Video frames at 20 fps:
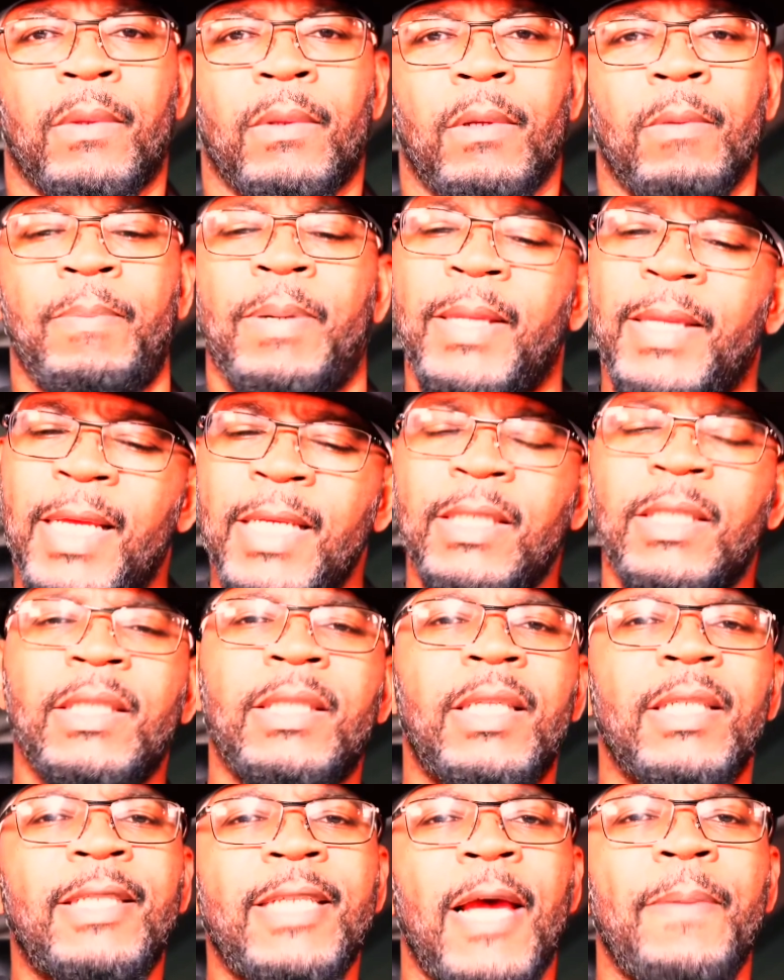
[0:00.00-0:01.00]
But this is
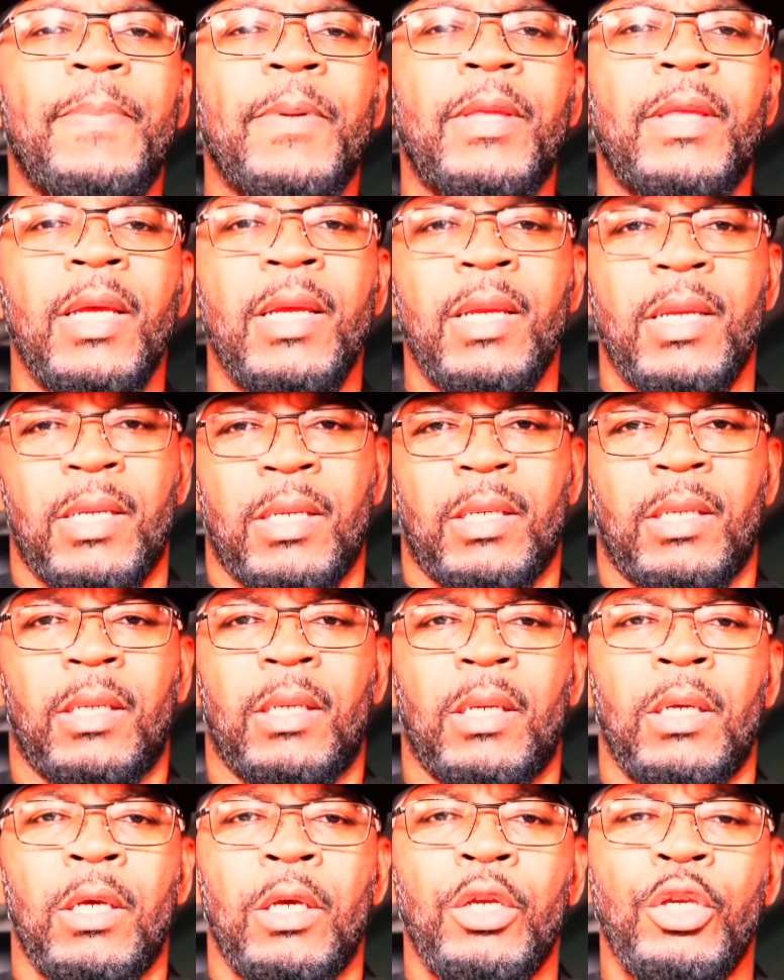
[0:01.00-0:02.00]
the type of thing
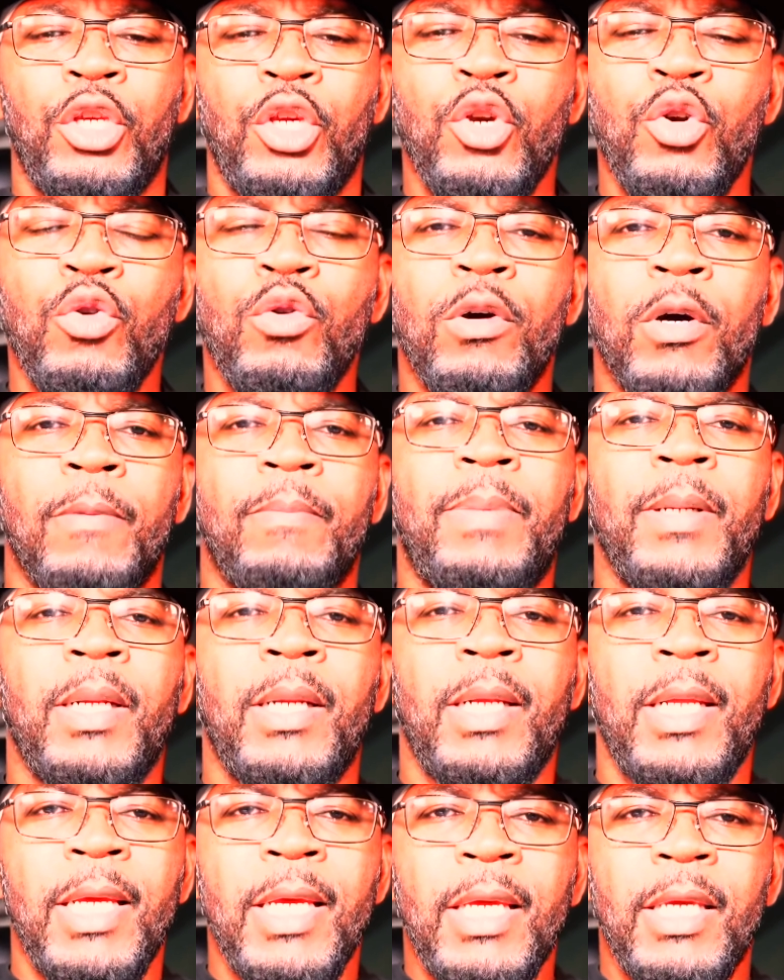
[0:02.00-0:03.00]
you
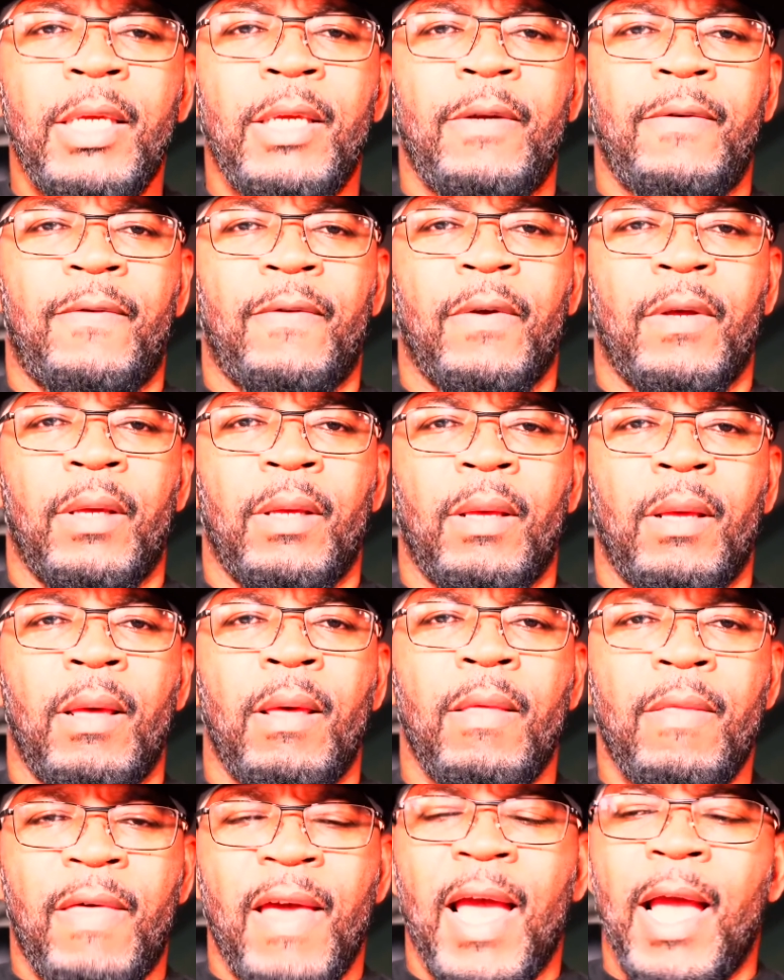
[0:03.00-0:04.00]
believe
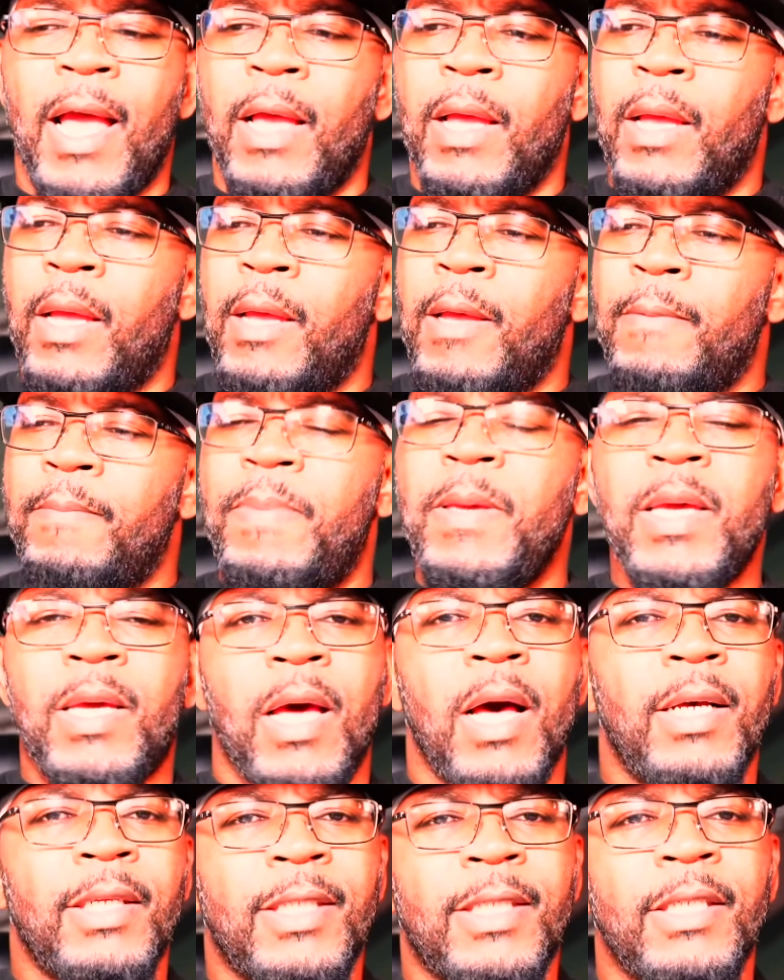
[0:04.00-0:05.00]
that
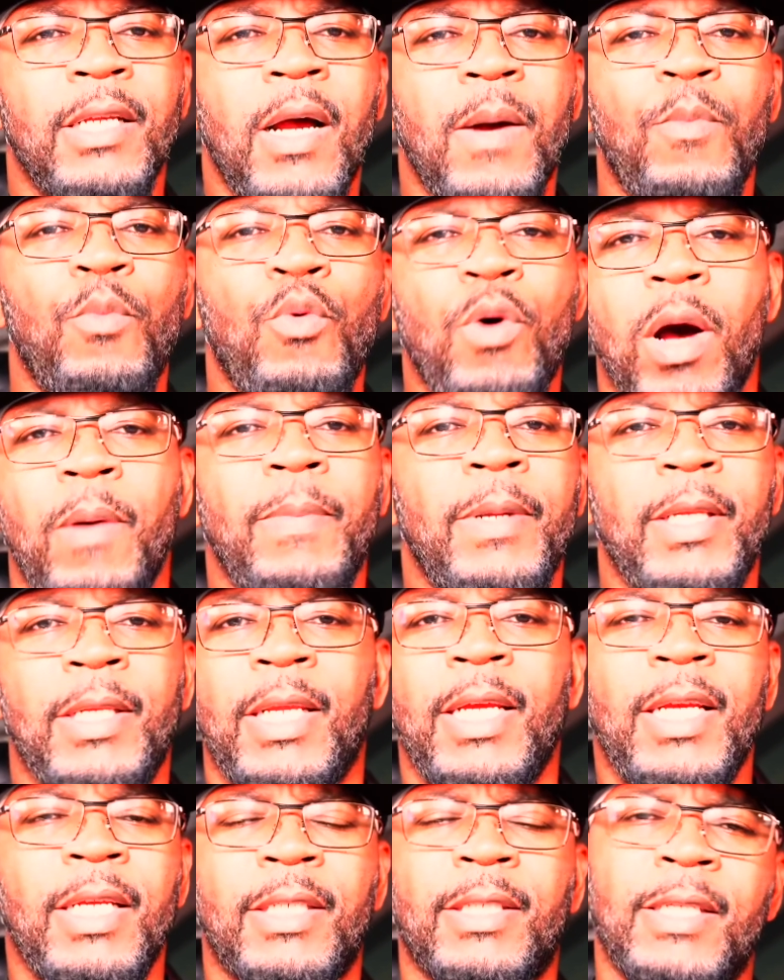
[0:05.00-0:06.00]
because some woman
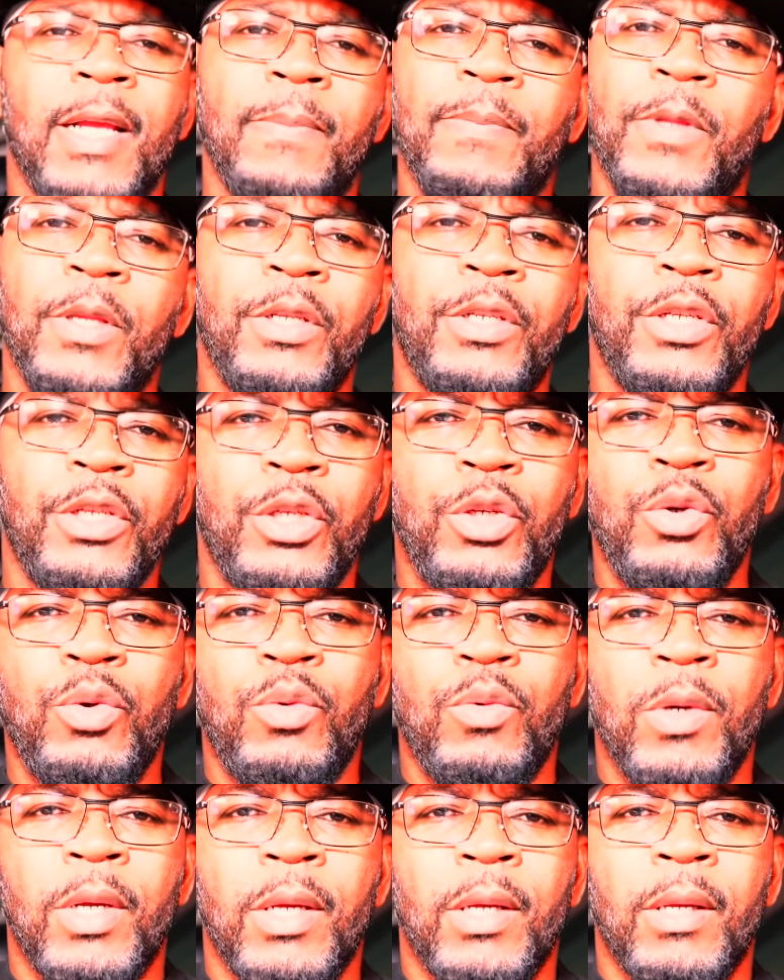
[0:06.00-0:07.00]
did something to you,
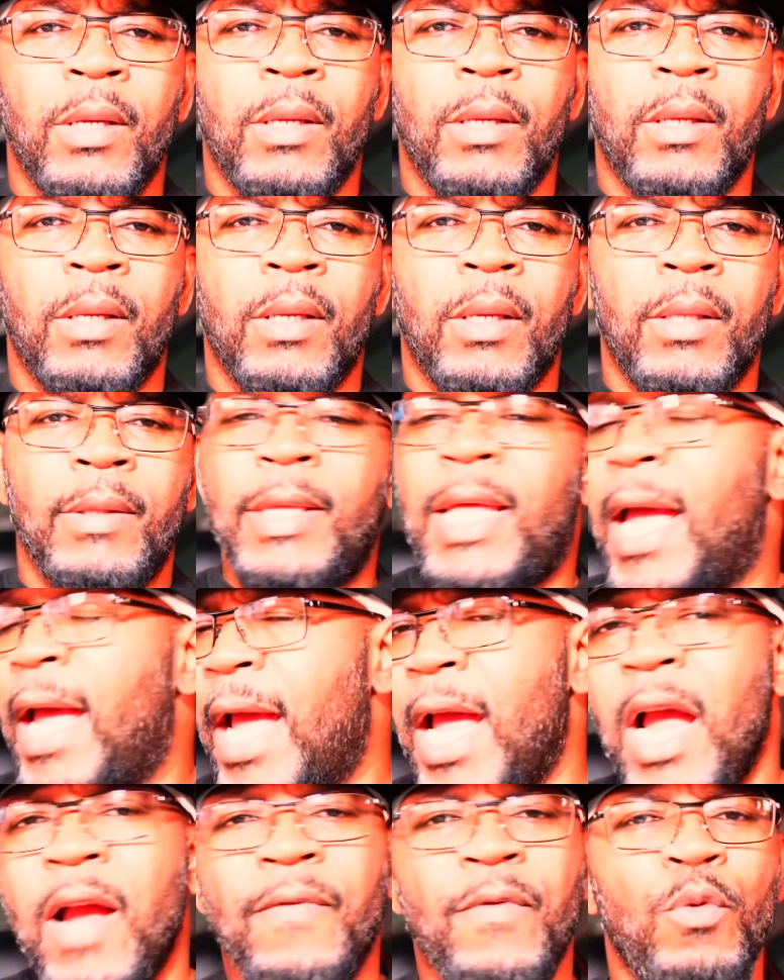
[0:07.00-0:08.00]
that
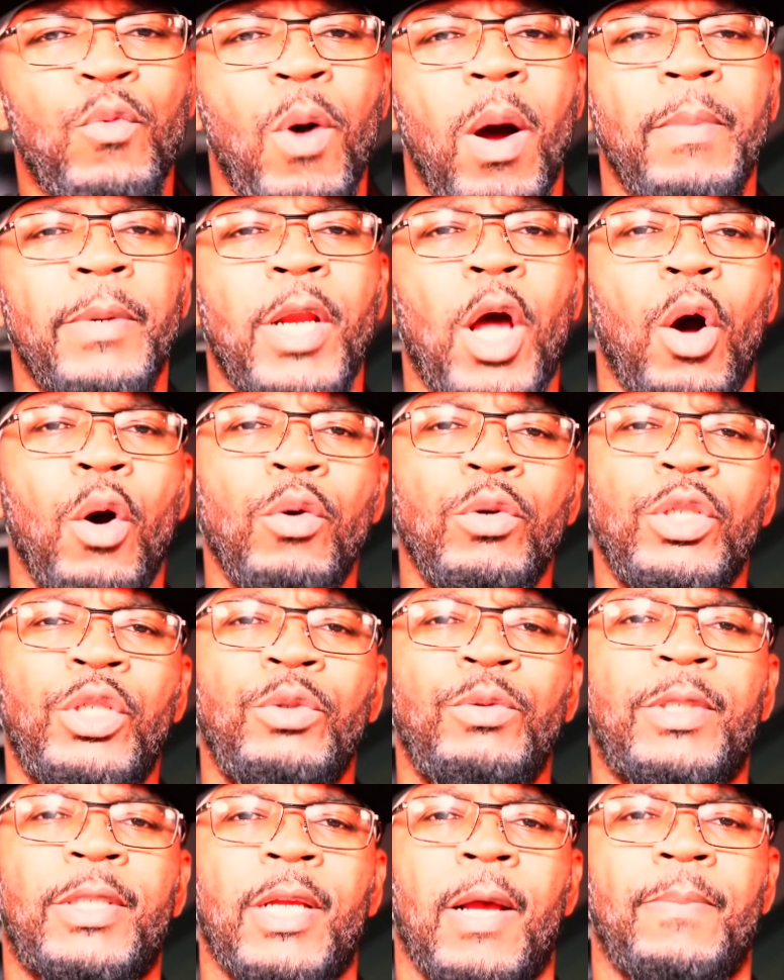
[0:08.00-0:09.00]
every woman owes you
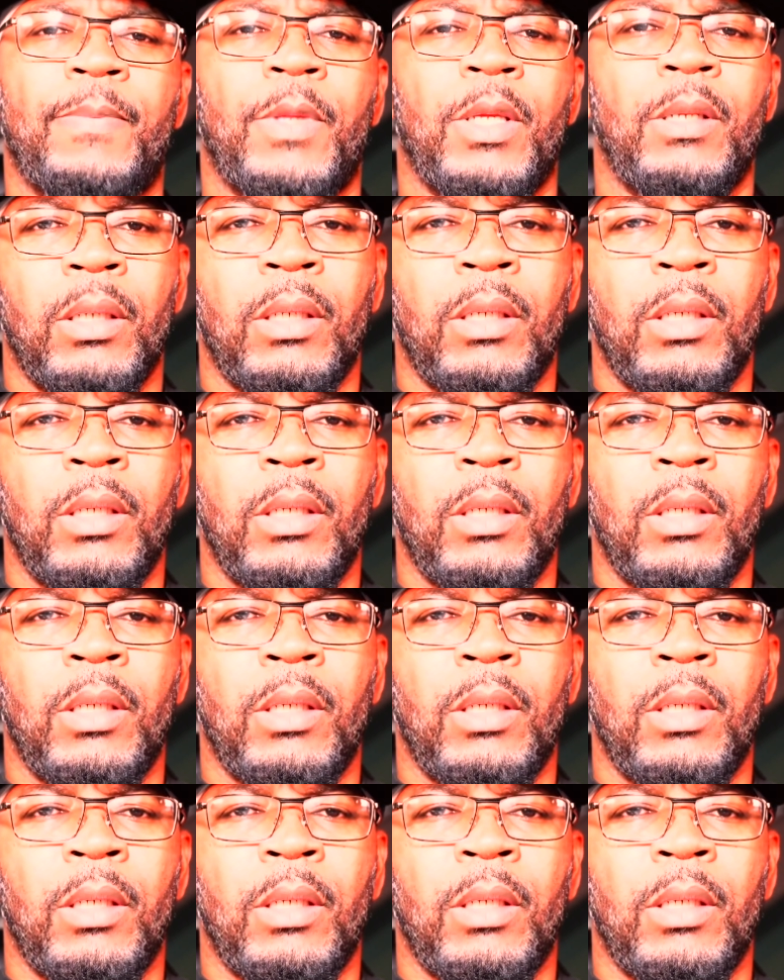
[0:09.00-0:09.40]
something.